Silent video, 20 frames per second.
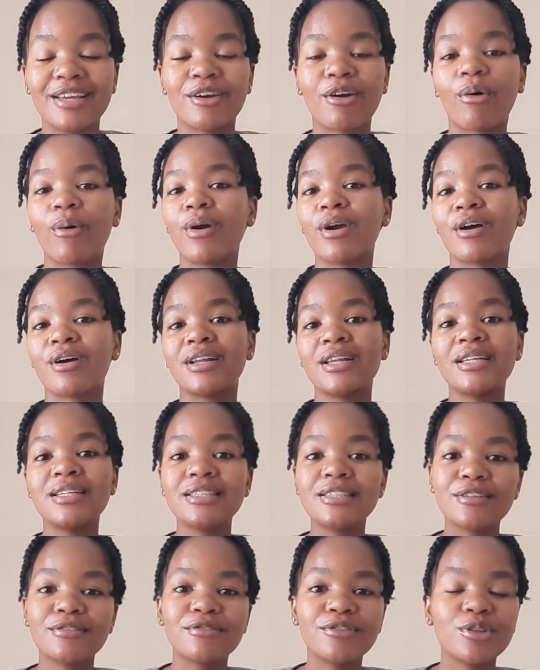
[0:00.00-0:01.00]
going on
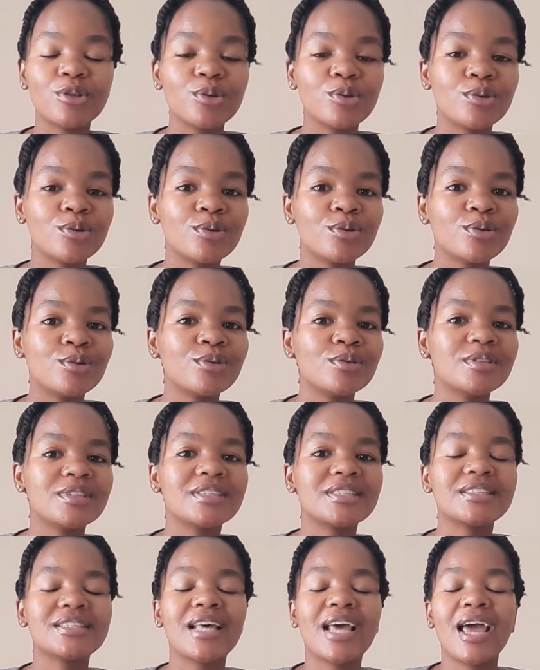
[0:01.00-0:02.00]
interviews,
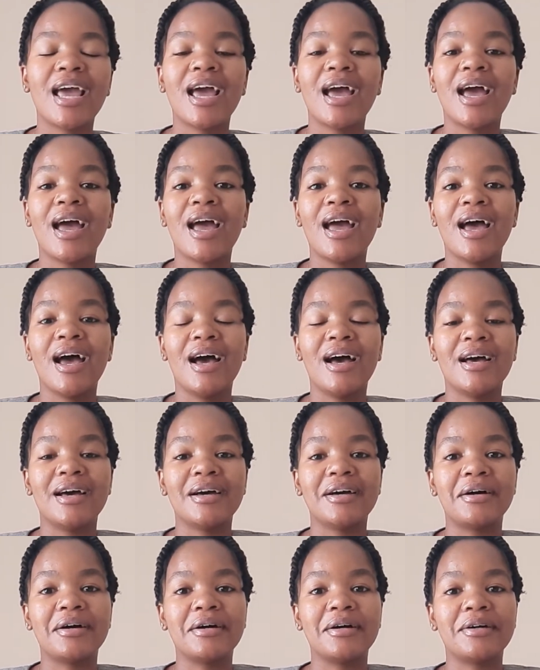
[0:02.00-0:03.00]

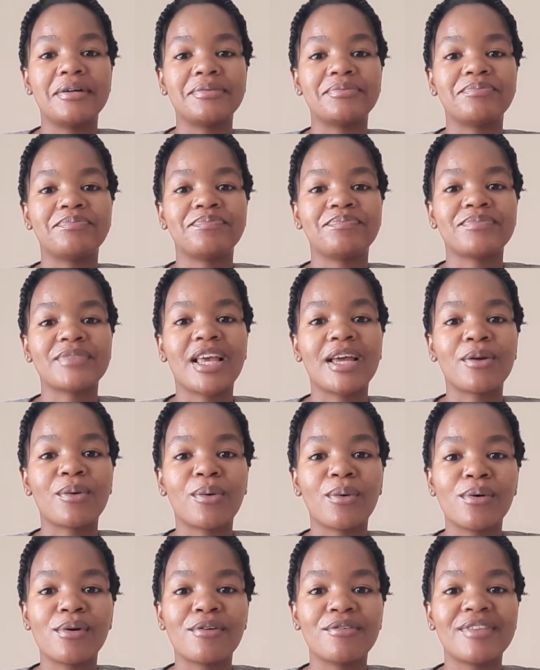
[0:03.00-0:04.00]
and
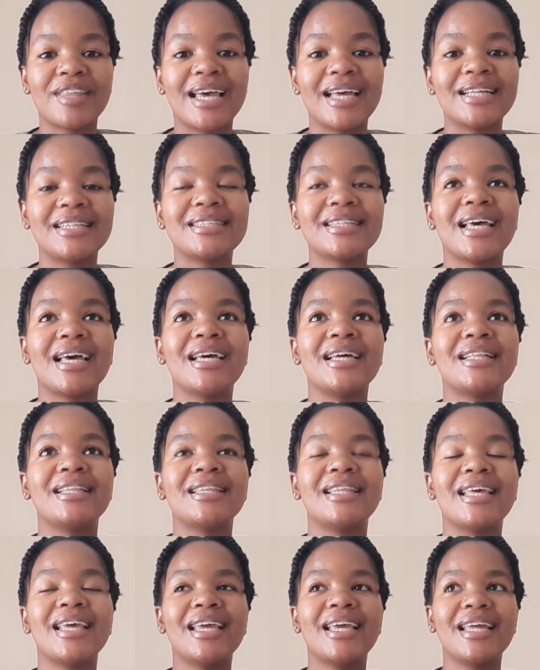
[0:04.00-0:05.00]
all of that. And
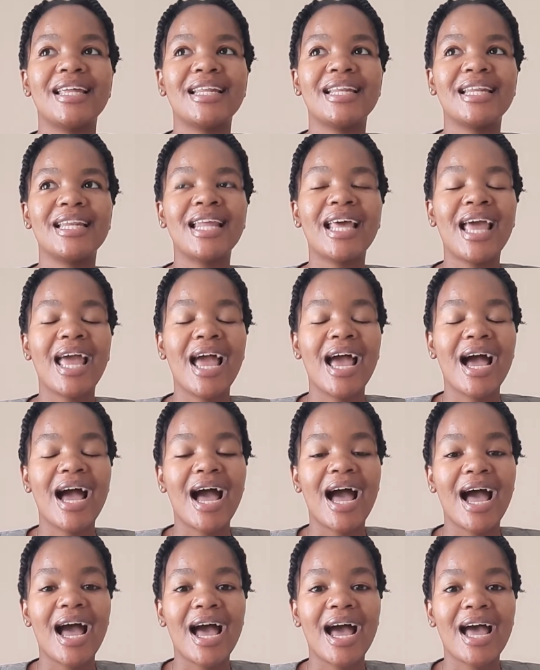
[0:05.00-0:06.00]
then
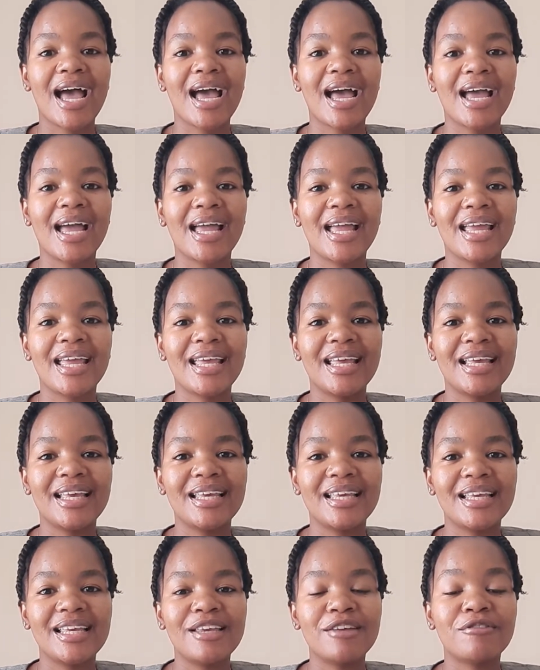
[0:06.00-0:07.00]

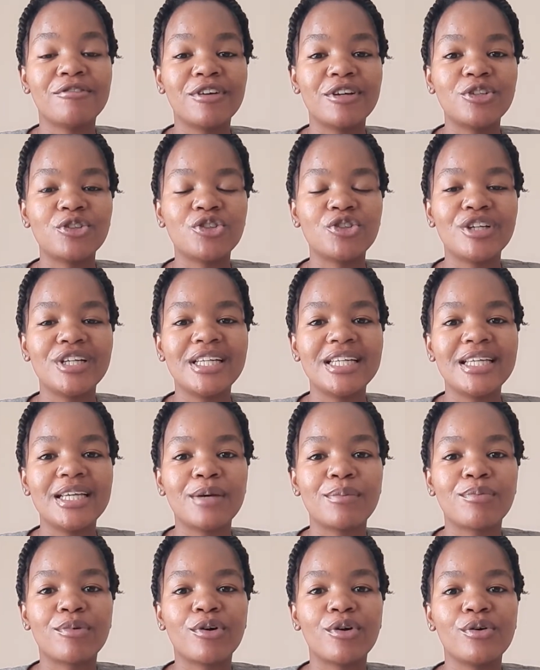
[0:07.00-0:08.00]
I eventually
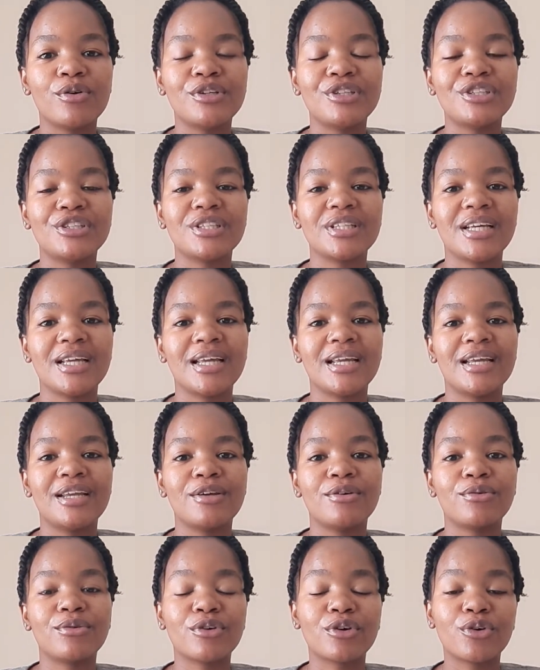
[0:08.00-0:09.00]
approached
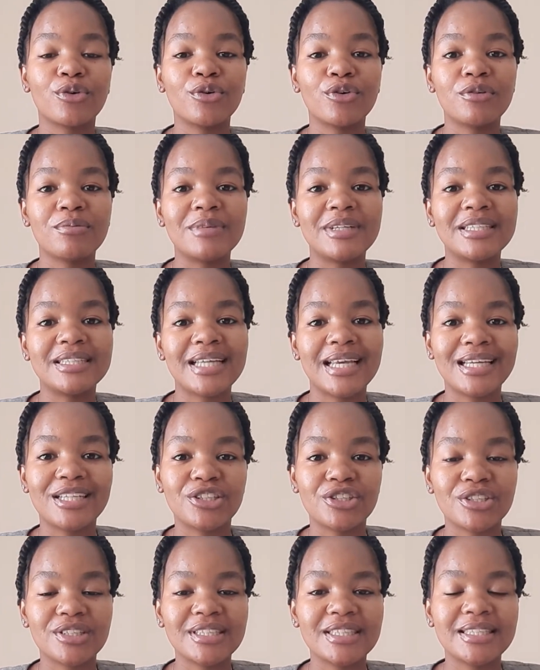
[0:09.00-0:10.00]
a recruitment
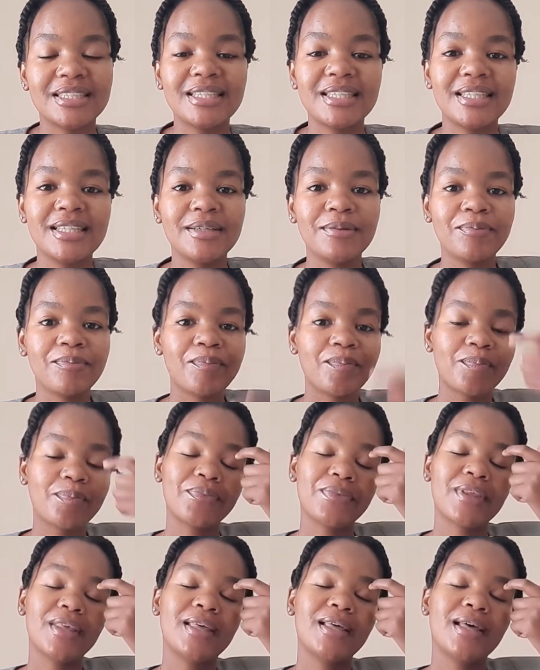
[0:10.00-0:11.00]
agency,
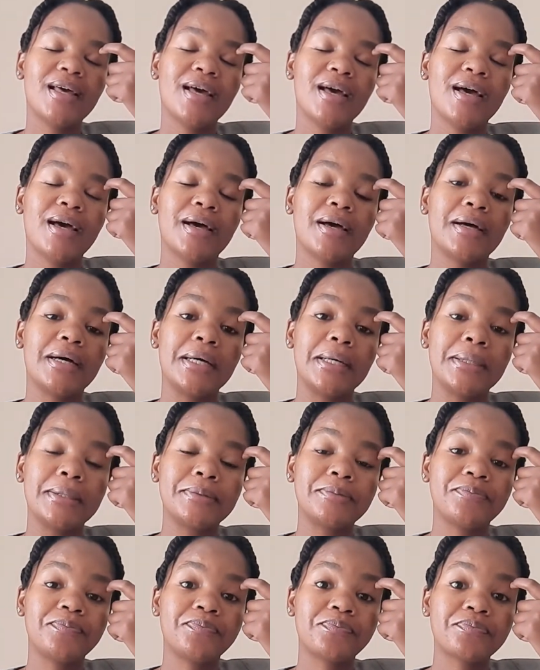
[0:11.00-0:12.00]

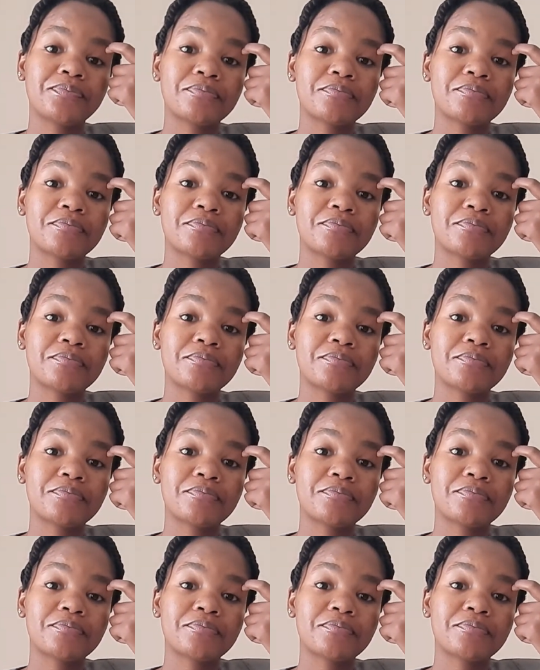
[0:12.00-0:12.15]
and